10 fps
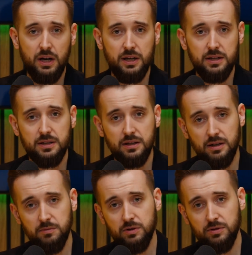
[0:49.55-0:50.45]
is
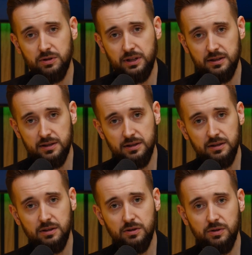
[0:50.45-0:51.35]
Remco Janssen,
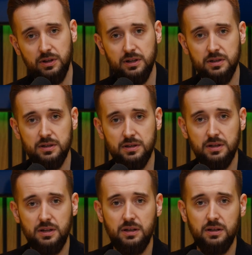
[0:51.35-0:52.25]
who is
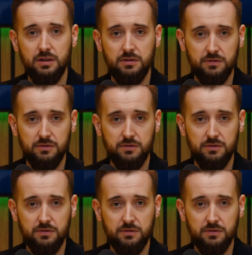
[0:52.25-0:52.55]
the